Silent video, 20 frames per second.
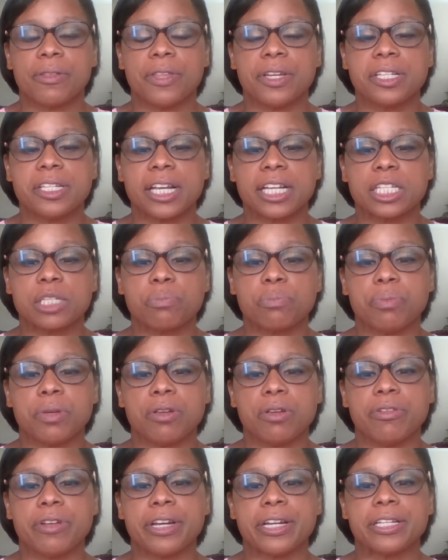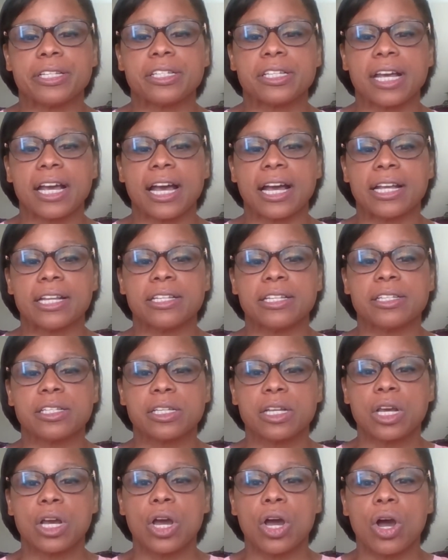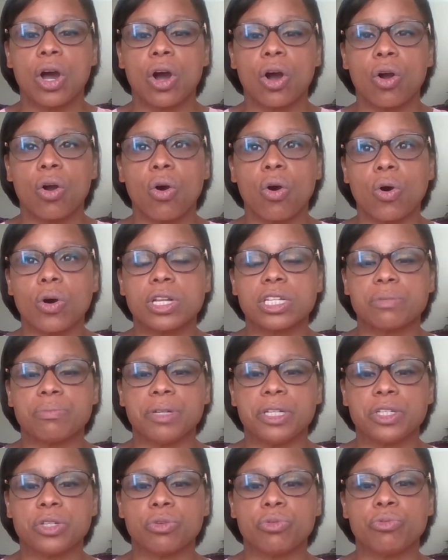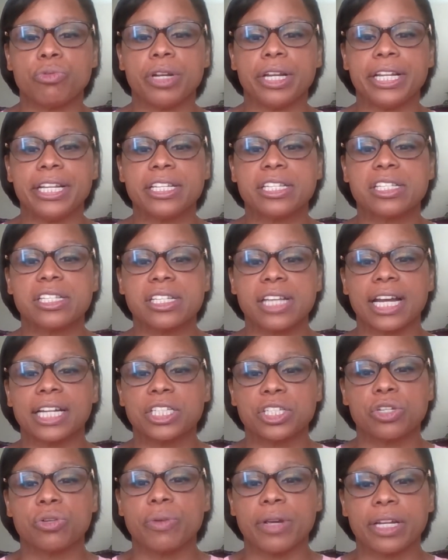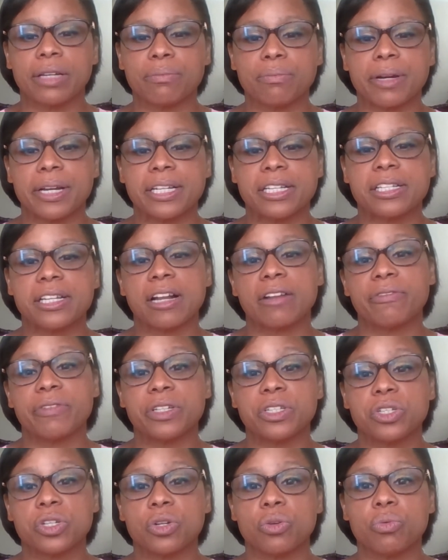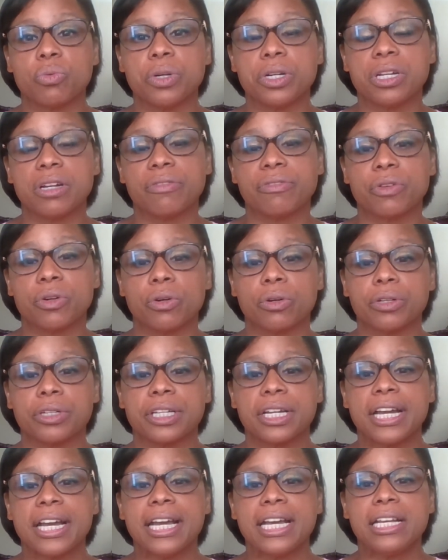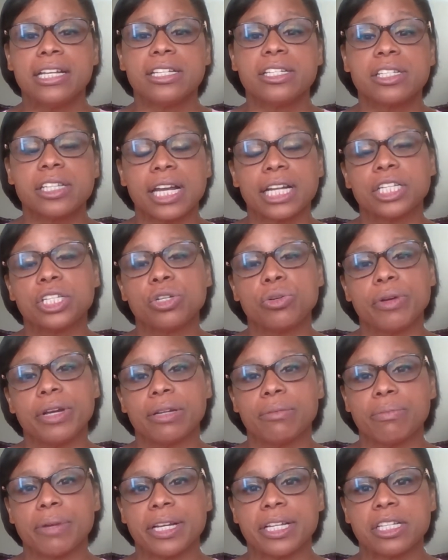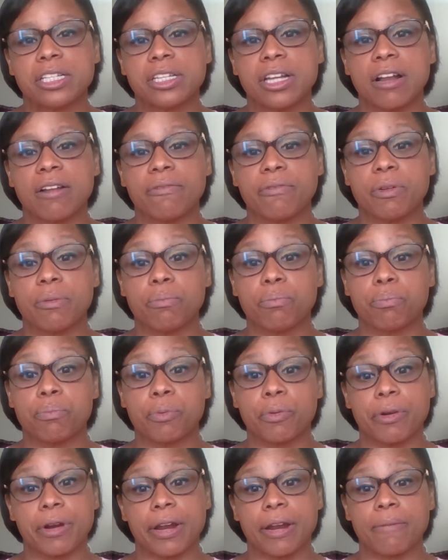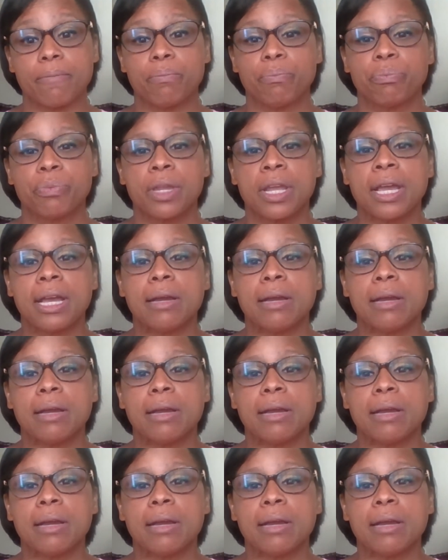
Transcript: but this experience has caused me to really saturate myself into the word of God, saturate myself in prayer,